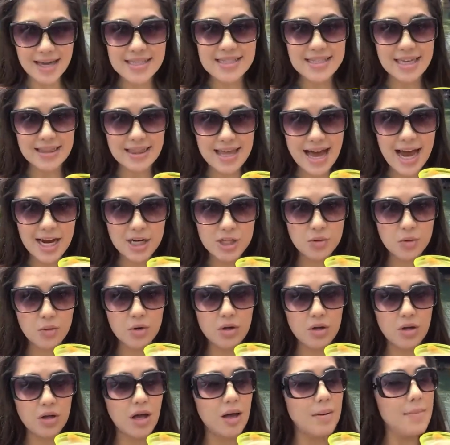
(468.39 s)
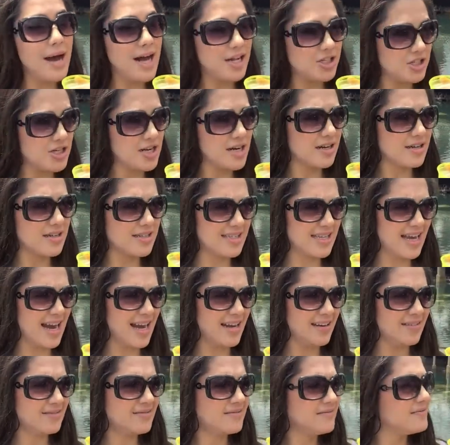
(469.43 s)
it's like the actual Imagineer design.